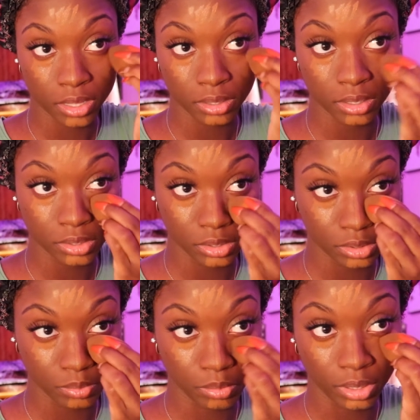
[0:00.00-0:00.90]
And
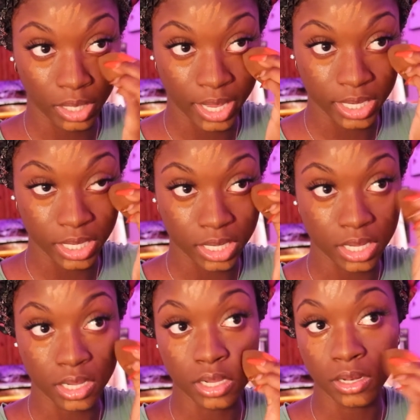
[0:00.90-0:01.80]
just blend it
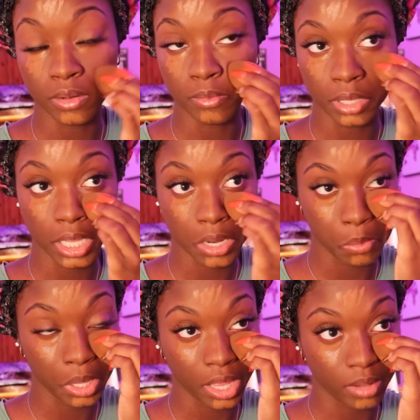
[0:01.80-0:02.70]
in. Blend,
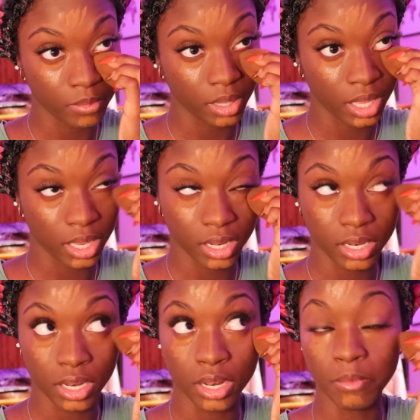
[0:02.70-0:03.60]
blend,
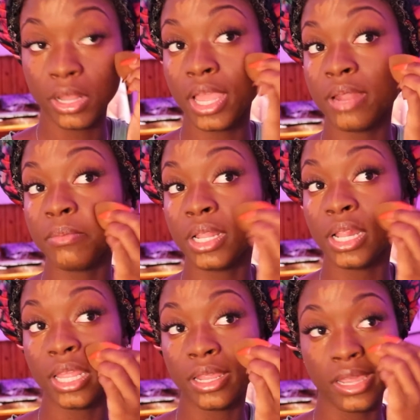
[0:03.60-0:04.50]
blend, blend,
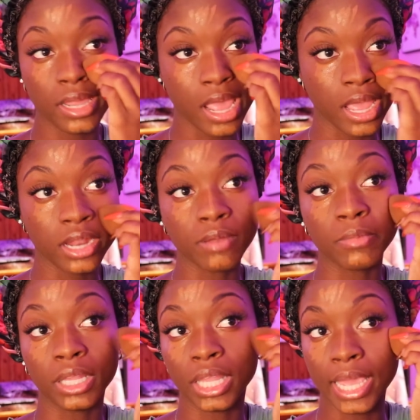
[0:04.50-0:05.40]
blend,
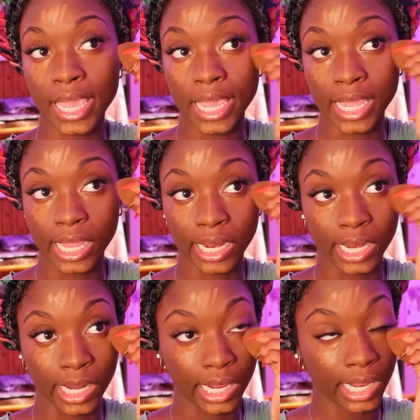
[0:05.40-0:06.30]
blend.